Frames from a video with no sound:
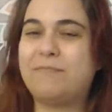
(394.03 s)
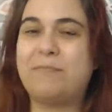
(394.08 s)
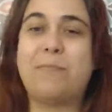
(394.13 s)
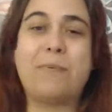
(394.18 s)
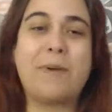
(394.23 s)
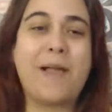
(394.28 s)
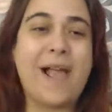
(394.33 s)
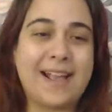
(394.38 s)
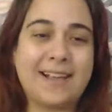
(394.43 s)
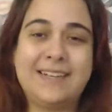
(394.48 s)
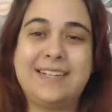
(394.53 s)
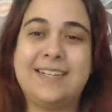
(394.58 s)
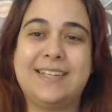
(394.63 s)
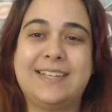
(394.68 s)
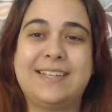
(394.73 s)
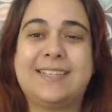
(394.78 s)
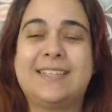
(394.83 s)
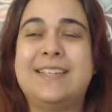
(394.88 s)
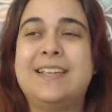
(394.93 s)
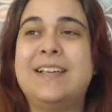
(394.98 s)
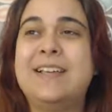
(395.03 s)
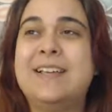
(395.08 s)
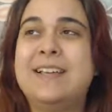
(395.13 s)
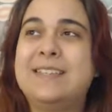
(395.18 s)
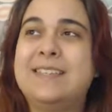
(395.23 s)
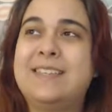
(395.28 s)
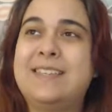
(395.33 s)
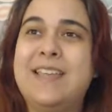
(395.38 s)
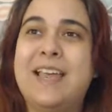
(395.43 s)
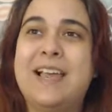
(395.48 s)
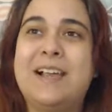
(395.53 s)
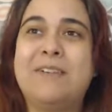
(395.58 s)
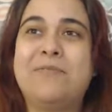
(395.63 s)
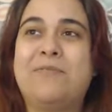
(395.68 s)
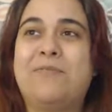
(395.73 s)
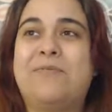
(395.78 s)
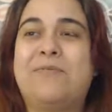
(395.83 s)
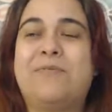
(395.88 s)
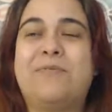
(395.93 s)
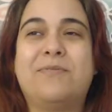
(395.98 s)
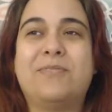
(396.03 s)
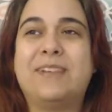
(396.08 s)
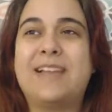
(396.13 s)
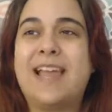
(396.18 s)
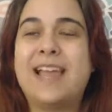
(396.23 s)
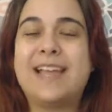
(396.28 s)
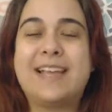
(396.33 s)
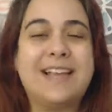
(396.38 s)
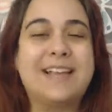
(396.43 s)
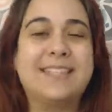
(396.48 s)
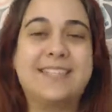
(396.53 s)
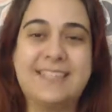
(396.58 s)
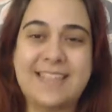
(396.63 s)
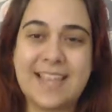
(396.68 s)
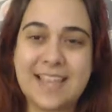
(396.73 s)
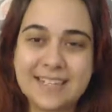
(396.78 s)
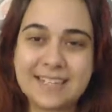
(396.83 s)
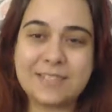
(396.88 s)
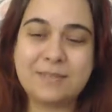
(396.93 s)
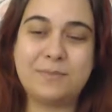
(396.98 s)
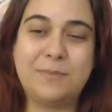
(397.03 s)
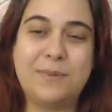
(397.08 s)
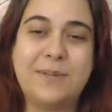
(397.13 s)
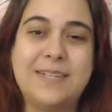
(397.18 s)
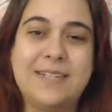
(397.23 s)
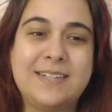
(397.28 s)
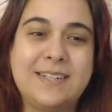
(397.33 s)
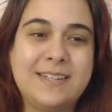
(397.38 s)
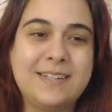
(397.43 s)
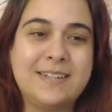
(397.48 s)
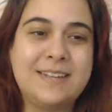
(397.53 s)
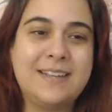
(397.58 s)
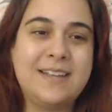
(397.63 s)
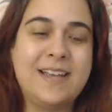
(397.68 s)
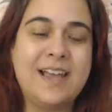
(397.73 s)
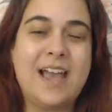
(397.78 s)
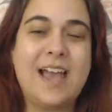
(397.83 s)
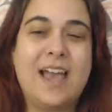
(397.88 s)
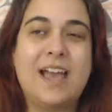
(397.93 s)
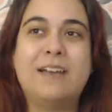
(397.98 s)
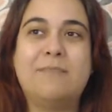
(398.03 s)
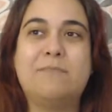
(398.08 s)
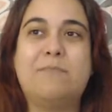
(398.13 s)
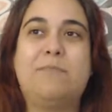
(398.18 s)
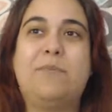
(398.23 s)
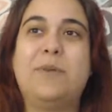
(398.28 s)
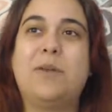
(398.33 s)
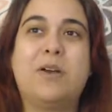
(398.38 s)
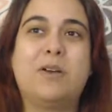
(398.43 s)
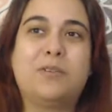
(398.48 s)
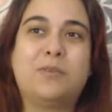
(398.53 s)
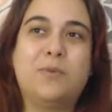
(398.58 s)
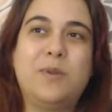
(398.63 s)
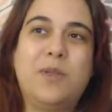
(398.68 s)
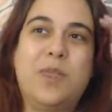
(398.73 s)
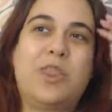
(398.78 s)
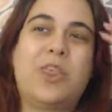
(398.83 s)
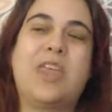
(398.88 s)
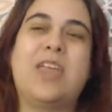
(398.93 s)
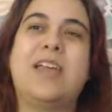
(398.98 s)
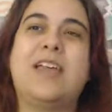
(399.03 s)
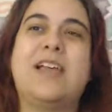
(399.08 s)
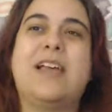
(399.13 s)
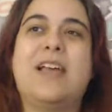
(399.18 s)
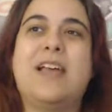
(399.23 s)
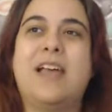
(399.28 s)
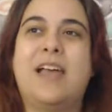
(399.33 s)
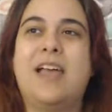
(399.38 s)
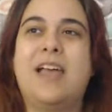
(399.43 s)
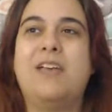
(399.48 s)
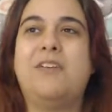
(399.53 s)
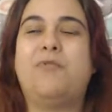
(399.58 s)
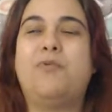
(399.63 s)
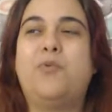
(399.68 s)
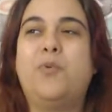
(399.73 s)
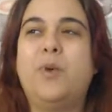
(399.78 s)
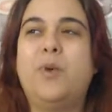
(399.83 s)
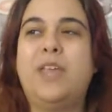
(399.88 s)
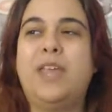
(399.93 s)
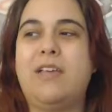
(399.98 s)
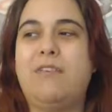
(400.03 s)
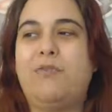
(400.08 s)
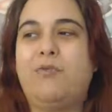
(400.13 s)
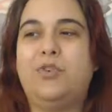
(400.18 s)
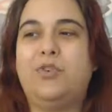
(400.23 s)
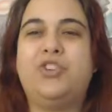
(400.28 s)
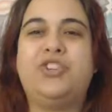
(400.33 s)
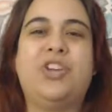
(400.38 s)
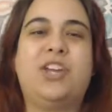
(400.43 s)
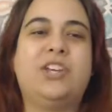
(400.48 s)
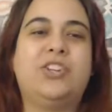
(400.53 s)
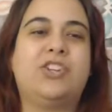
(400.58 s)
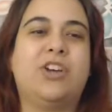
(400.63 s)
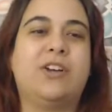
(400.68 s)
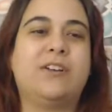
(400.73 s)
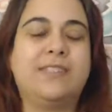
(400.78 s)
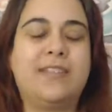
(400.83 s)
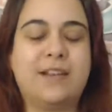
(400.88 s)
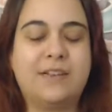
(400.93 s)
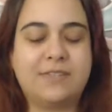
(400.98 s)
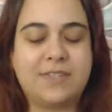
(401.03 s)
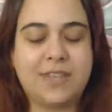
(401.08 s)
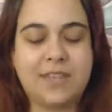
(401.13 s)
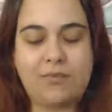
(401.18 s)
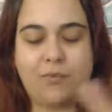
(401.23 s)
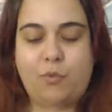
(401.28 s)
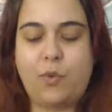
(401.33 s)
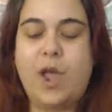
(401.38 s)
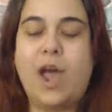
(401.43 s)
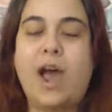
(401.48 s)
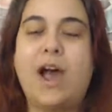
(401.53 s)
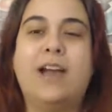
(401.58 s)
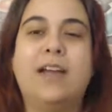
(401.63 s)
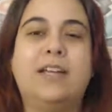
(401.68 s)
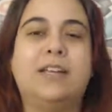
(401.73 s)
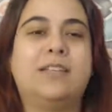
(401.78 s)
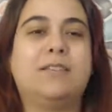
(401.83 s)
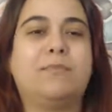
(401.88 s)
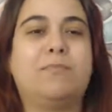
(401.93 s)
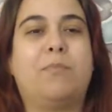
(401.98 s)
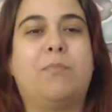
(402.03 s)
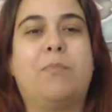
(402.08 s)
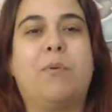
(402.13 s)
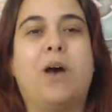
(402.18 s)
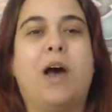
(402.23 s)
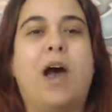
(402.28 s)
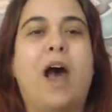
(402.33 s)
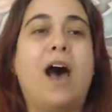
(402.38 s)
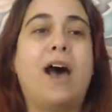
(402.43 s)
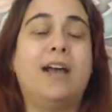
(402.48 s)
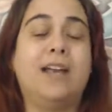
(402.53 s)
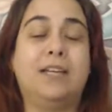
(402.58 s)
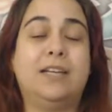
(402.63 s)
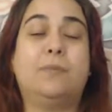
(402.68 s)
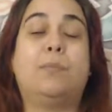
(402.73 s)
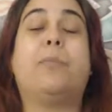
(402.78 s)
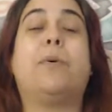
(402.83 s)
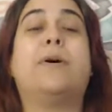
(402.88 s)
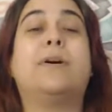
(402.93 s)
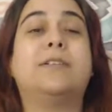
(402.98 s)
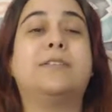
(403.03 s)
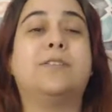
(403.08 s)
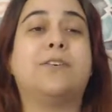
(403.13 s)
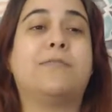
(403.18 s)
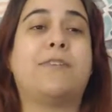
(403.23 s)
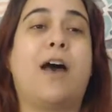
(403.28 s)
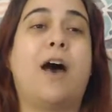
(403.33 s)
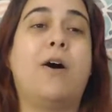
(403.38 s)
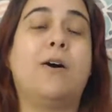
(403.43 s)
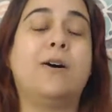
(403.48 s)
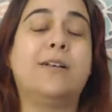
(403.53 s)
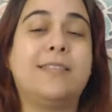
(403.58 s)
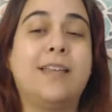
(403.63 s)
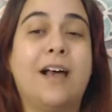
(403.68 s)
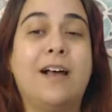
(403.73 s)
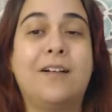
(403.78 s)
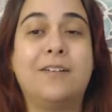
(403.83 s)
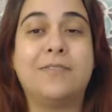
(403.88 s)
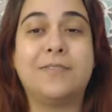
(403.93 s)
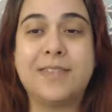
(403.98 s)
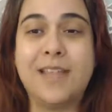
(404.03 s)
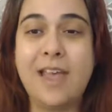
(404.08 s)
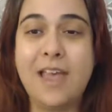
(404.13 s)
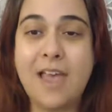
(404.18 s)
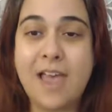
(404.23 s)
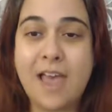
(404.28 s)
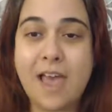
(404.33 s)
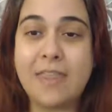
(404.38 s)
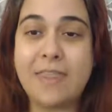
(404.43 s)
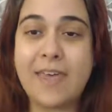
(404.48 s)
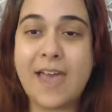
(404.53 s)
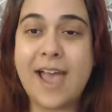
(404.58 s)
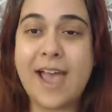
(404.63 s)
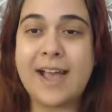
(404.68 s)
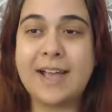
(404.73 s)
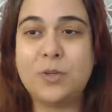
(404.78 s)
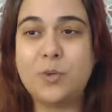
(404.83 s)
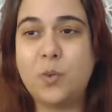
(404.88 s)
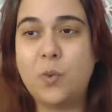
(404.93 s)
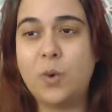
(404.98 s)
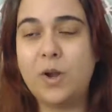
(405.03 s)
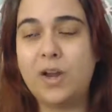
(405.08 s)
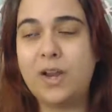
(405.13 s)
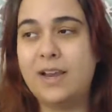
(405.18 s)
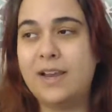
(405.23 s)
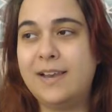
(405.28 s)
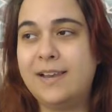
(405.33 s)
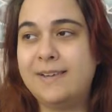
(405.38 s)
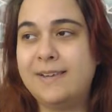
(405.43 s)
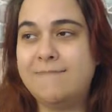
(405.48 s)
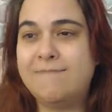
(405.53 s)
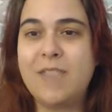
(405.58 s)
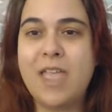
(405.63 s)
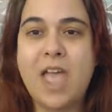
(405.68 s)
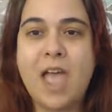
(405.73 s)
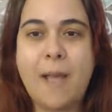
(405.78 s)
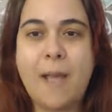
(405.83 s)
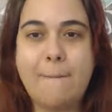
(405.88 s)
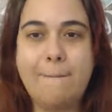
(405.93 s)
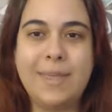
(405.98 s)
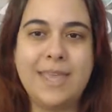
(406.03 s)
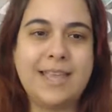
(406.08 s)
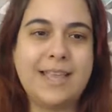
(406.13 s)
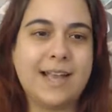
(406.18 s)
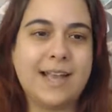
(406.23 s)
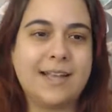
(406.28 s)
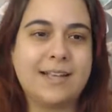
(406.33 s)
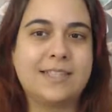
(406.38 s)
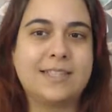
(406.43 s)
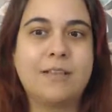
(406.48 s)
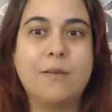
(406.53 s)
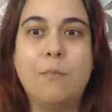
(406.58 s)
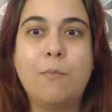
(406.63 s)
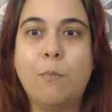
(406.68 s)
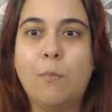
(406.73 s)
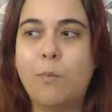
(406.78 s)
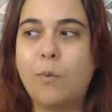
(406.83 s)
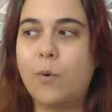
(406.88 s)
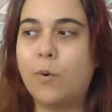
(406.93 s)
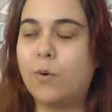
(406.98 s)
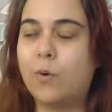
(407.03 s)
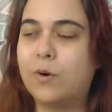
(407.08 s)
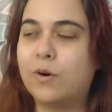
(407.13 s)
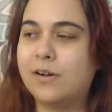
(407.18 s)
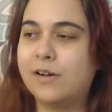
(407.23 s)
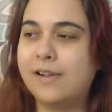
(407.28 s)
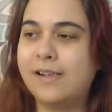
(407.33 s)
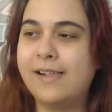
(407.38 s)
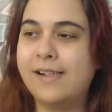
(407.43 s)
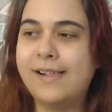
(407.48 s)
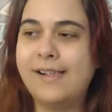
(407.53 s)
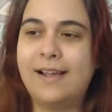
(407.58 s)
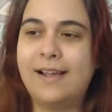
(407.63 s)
practice resentment, because we think if we change ourselves, if we hide parts of ourselves, that will make us more